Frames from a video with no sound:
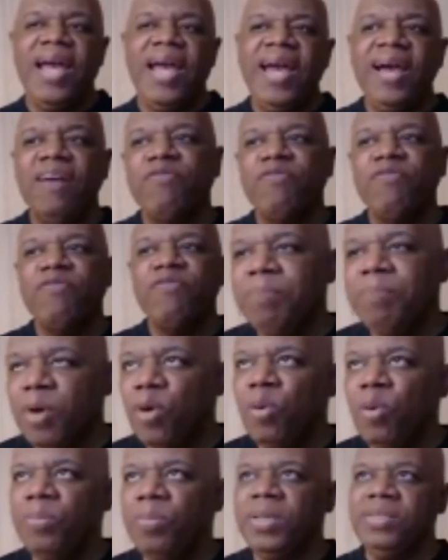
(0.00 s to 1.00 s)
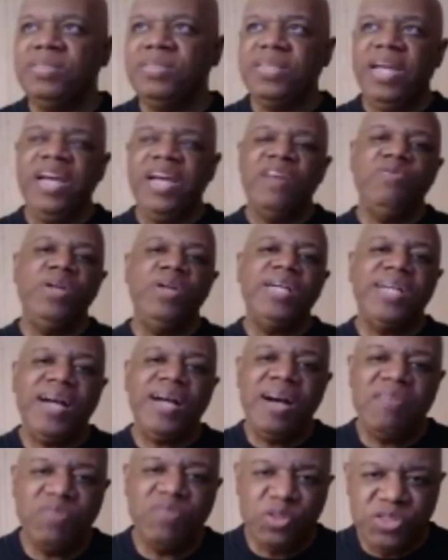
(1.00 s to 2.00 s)
Every moment, every
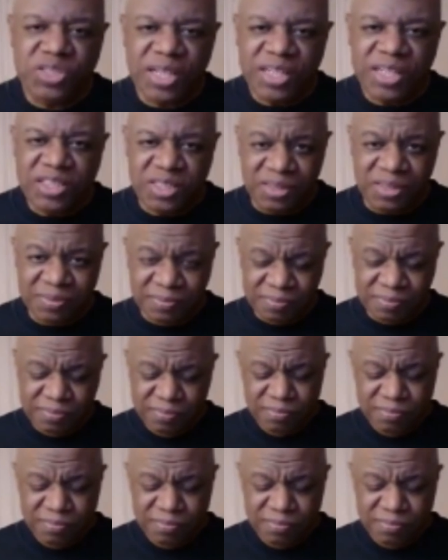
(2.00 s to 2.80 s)
conversation,